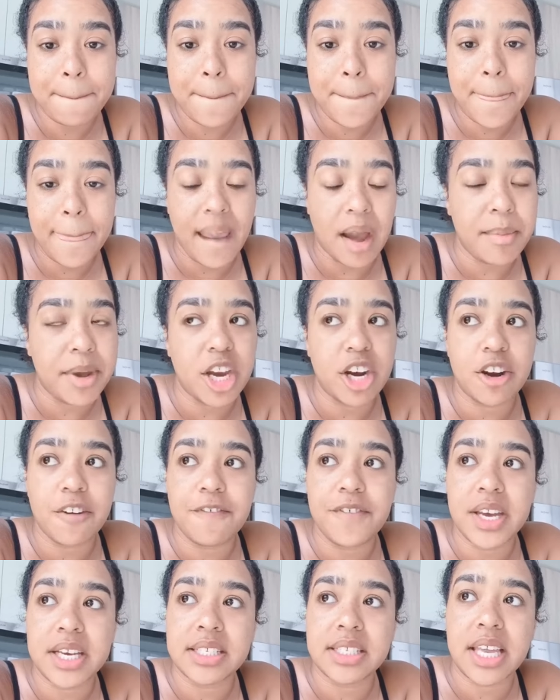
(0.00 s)
I'm here to
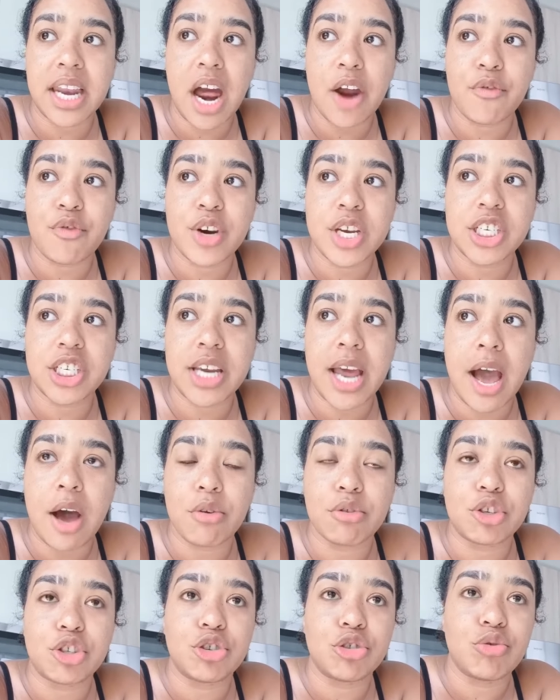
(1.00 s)
fix it. I've reached
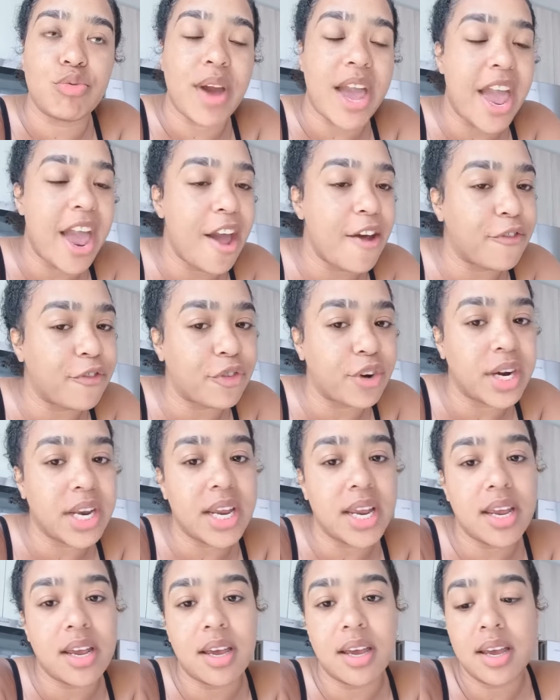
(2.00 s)
out to
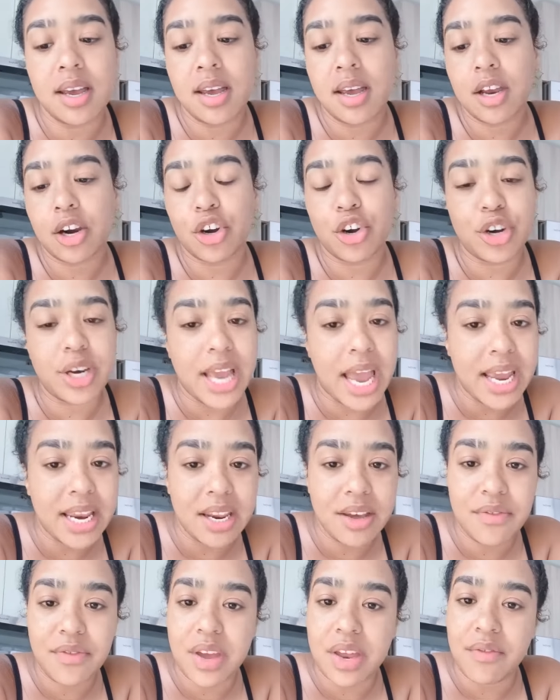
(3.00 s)
every
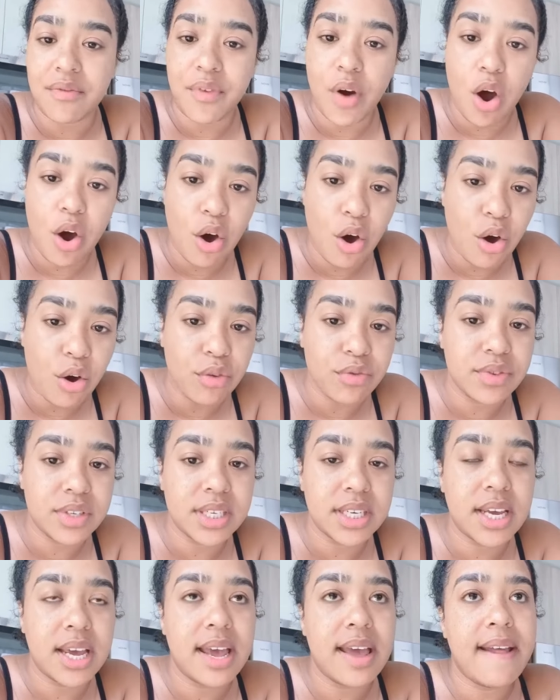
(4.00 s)
creative involved,
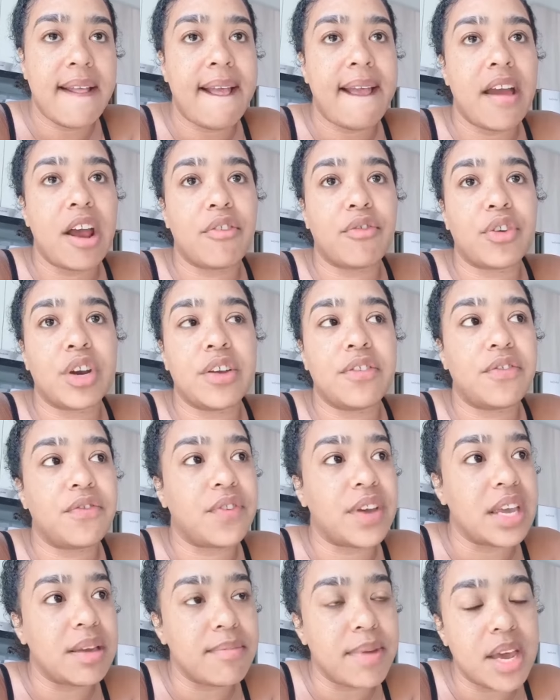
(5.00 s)
every
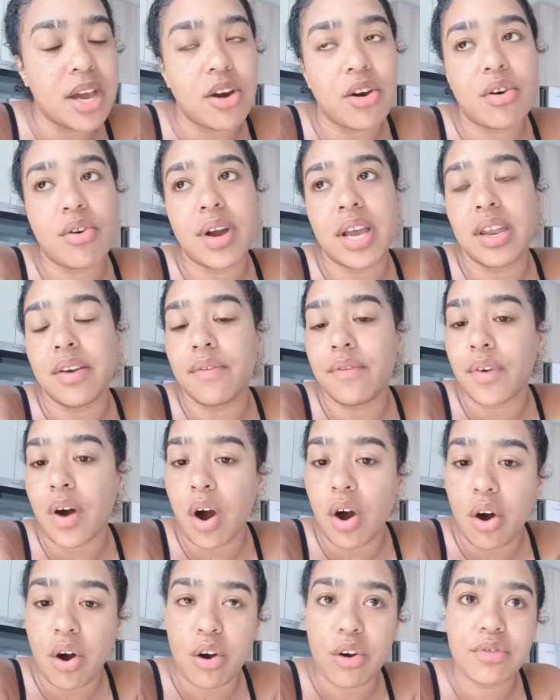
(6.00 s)
female
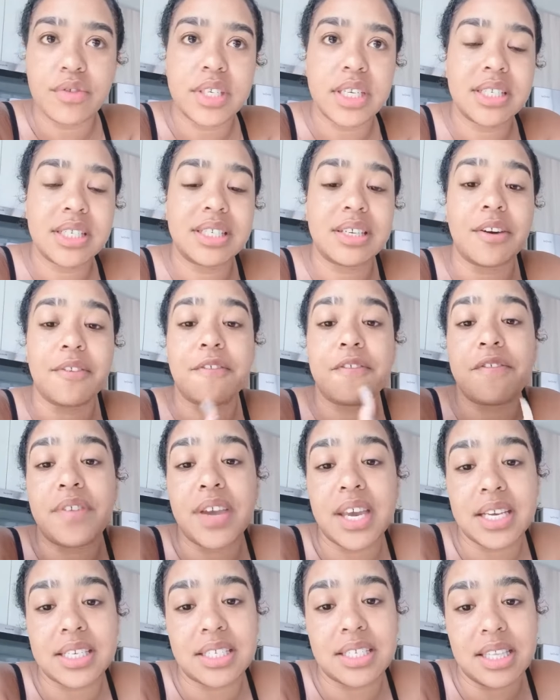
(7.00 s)
involved to
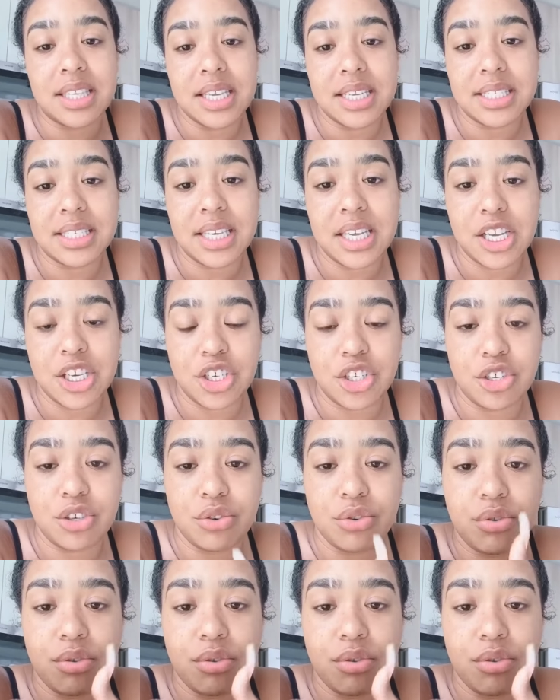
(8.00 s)
fix this issue.